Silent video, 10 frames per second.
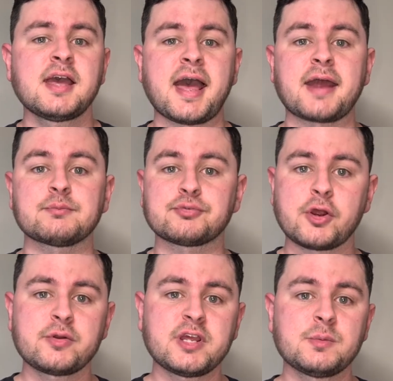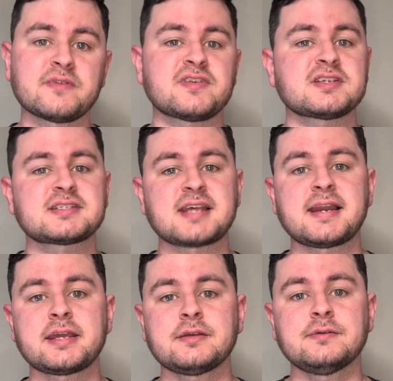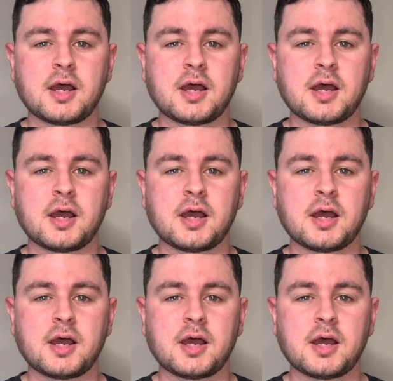and Brody with his selling.